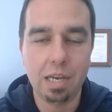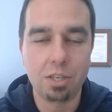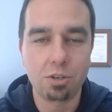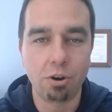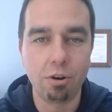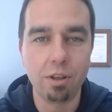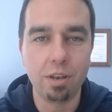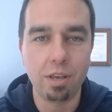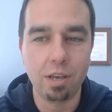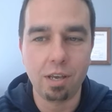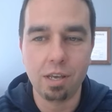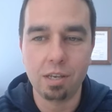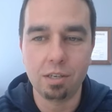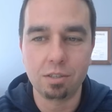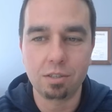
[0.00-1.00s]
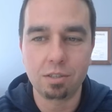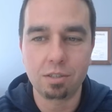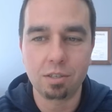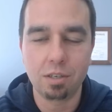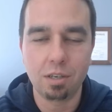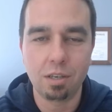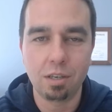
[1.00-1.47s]
Eternity
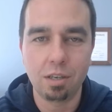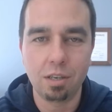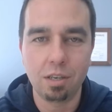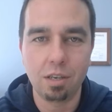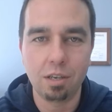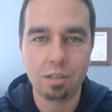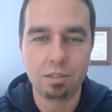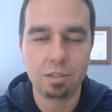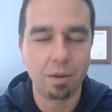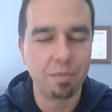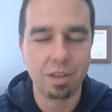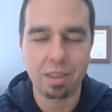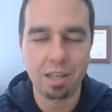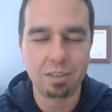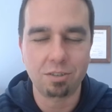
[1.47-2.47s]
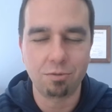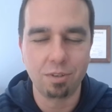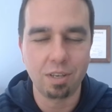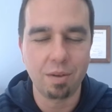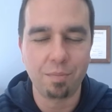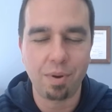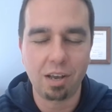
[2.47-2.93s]
is something that's
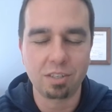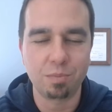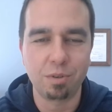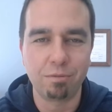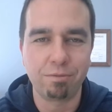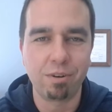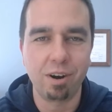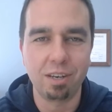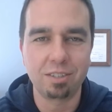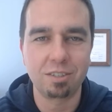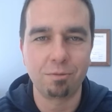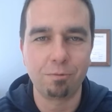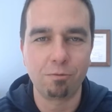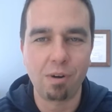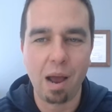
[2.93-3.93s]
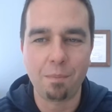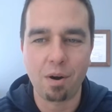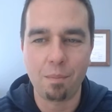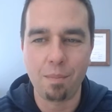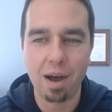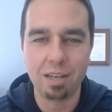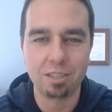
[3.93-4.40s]
really impossible for us to wrap
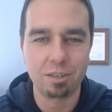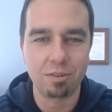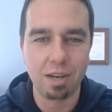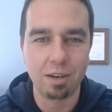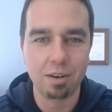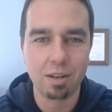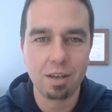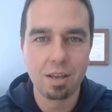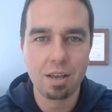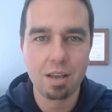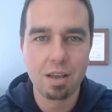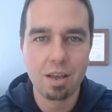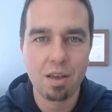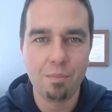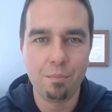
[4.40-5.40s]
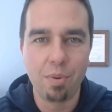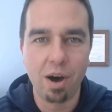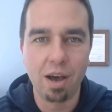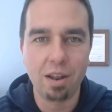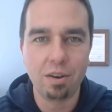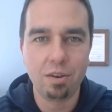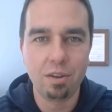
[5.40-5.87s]
our minds around.
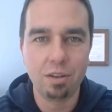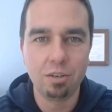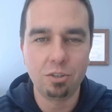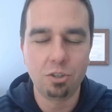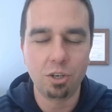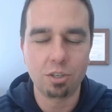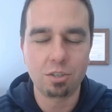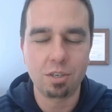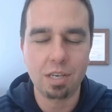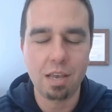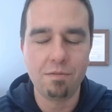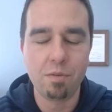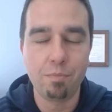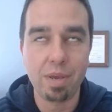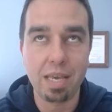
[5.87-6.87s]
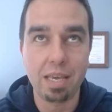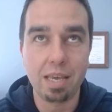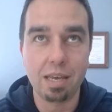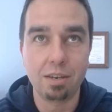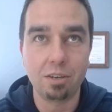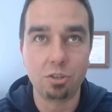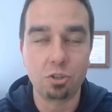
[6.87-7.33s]
But just to even
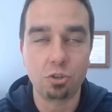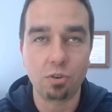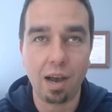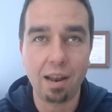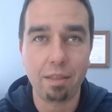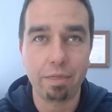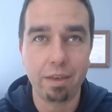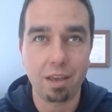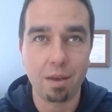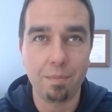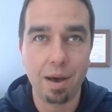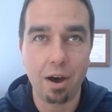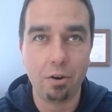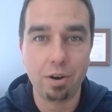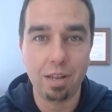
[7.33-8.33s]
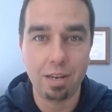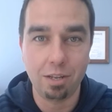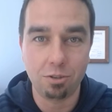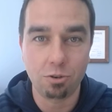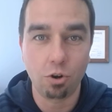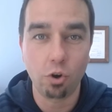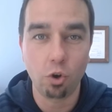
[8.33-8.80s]
begin to try to think about an
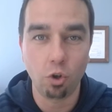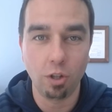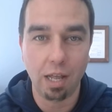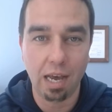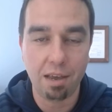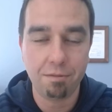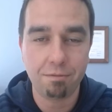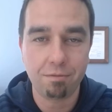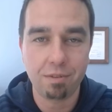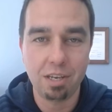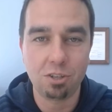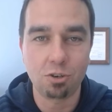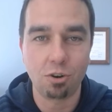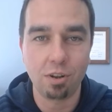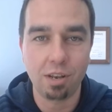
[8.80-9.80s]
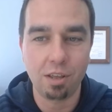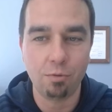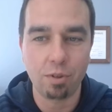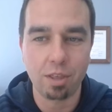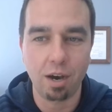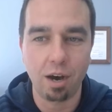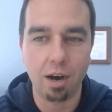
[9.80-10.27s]
eternal life, eternity
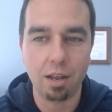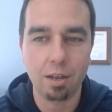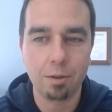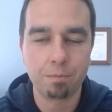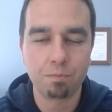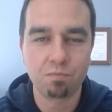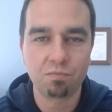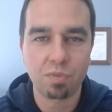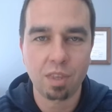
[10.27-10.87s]
with God,